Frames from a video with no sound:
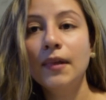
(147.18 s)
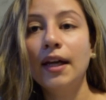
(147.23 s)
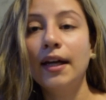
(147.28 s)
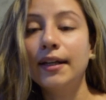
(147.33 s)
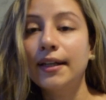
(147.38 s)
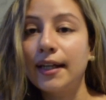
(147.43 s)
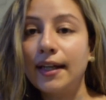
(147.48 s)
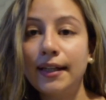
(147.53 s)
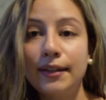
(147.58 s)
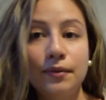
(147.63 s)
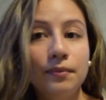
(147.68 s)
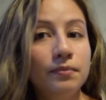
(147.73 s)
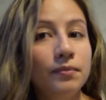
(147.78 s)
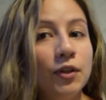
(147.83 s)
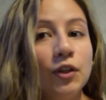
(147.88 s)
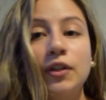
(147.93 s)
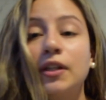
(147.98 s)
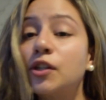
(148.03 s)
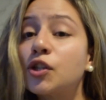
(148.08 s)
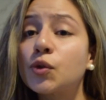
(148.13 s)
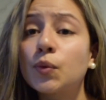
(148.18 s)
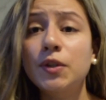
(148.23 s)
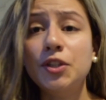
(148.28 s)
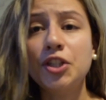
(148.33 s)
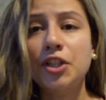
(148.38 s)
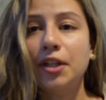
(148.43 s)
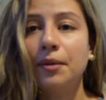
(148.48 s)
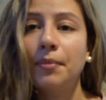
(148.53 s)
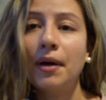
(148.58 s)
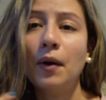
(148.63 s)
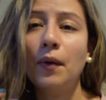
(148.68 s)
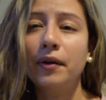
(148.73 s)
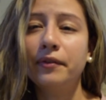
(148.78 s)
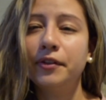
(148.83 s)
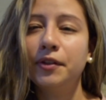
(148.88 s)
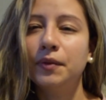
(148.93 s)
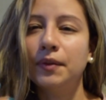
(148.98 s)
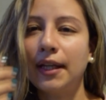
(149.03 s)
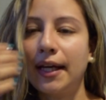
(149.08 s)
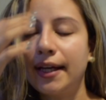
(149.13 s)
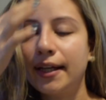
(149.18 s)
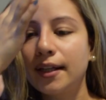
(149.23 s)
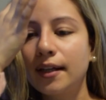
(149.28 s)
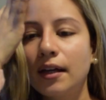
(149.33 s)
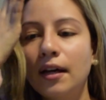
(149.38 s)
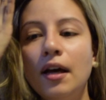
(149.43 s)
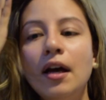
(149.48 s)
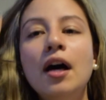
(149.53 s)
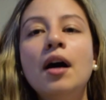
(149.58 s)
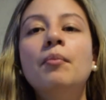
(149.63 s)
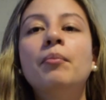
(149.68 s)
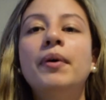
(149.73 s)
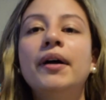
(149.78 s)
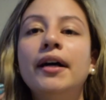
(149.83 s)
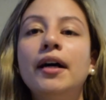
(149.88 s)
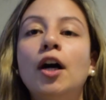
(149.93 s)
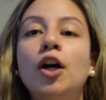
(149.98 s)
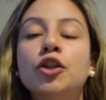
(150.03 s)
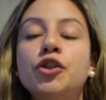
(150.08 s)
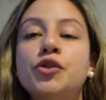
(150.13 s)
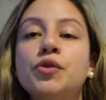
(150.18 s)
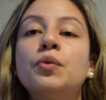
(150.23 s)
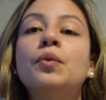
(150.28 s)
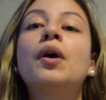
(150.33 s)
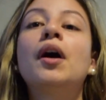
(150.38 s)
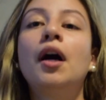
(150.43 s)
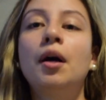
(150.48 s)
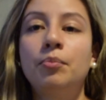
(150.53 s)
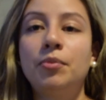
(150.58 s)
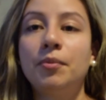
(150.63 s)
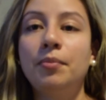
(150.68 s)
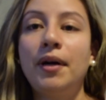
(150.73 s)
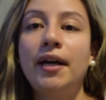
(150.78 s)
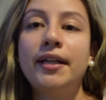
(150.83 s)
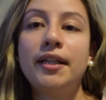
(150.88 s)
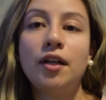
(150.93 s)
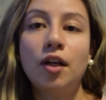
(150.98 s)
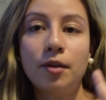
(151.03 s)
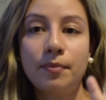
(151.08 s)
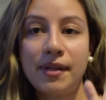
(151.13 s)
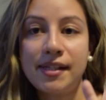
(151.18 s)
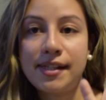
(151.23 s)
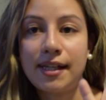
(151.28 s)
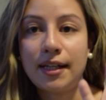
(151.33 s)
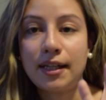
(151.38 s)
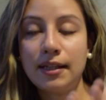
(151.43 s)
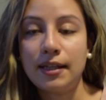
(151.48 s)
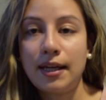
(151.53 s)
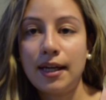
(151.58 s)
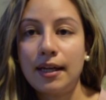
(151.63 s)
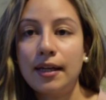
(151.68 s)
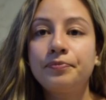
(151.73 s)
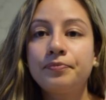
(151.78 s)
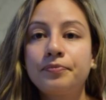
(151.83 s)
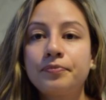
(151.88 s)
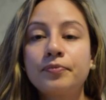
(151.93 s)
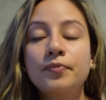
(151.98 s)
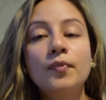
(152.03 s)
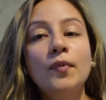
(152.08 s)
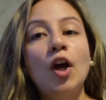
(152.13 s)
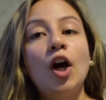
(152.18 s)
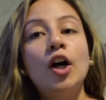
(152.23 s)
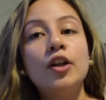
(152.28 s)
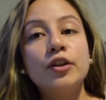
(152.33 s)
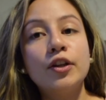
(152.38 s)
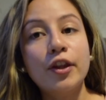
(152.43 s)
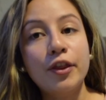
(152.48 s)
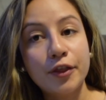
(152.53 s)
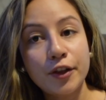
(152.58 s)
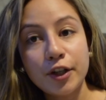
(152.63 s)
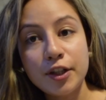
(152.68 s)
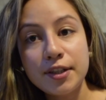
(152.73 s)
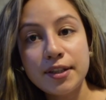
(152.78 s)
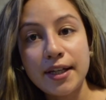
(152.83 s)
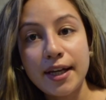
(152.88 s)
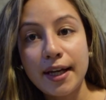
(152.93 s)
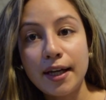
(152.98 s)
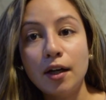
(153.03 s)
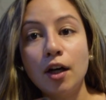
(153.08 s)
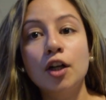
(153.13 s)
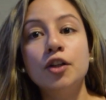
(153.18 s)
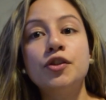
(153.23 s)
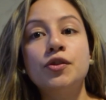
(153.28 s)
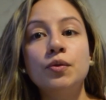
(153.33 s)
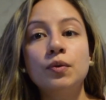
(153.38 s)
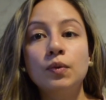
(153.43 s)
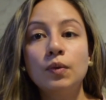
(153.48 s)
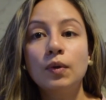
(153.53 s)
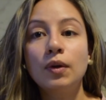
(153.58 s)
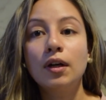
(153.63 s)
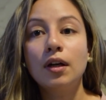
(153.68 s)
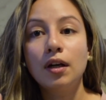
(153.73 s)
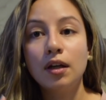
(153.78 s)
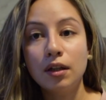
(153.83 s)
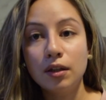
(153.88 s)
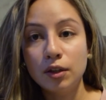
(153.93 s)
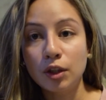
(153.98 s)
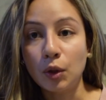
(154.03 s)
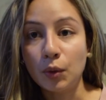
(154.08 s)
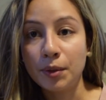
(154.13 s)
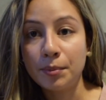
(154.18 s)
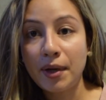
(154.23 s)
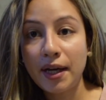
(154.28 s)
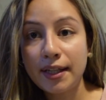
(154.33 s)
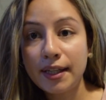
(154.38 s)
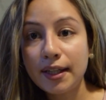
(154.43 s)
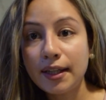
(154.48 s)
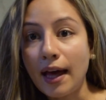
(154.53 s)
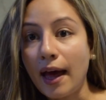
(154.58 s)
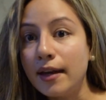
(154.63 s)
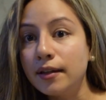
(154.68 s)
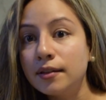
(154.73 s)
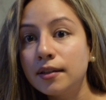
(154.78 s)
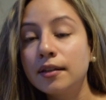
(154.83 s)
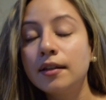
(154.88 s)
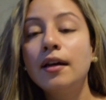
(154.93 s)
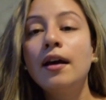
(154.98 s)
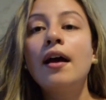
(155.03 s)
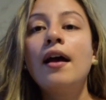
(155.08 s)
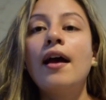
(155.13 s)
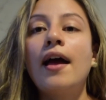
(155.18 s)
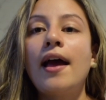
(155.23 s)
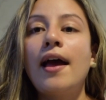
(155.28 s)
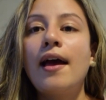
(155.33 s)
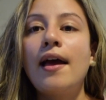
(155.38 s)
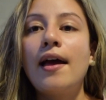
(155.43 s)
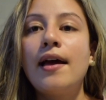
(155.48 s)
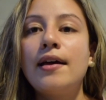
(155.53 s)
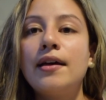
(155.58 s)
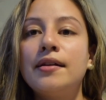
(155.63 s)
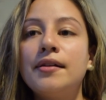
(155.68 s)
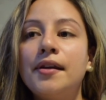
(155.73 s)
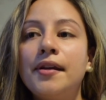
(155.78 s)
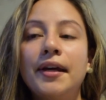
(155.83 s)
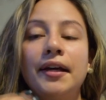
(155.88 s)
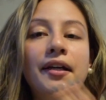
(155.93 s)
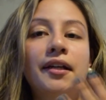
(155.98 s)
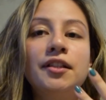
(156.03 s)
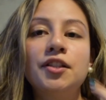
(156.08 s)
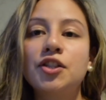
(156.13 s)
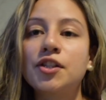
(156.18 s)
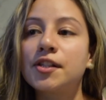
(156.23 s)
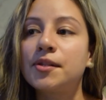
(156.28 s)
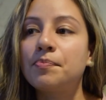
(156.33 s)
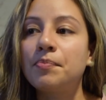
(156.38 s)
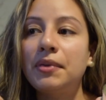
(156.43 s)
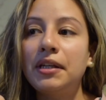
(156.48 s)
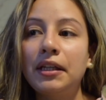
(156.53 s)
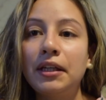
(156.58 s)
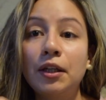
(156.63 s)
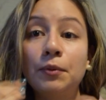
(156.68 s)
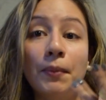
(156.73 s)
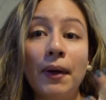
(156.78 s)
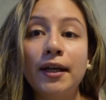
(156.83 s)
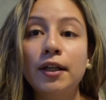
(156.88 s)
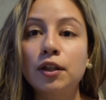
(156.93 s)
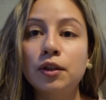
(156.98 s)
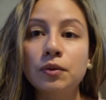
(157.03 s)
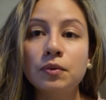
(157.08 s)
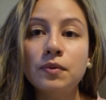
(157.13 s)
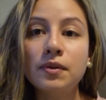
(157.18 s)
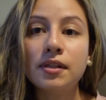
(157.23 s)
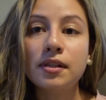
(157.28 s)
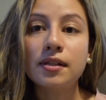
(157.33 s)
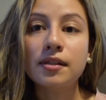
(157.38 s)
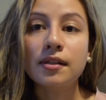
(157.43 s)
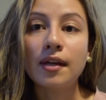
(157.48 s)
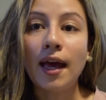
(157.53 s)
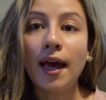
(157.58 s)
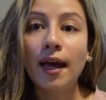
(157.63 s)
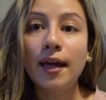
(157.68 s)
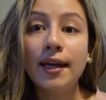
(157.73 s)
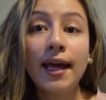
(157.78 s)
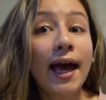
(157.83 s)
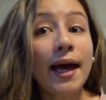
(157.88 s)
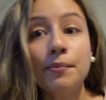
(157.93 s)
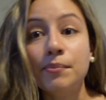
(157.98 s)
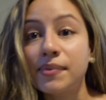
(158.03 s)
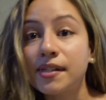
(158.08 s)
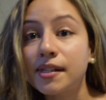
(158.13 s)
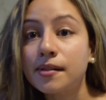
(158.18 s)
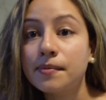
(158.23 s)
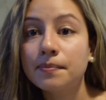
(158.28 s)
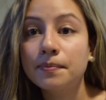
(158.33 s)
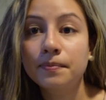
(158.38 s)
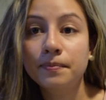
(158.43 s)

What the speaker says: Again, you can switch it up however you like, but I'll do upper body on my second day. On the third day, I'll do lower body again, and it can just be my glutes and abs.